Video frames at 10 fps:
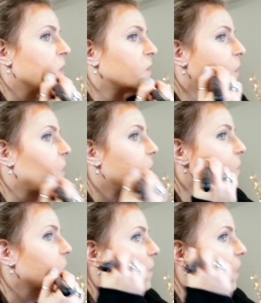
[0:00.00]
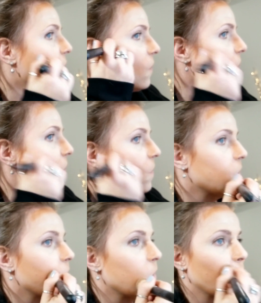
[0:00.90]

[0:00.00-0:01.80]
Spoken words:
this all together.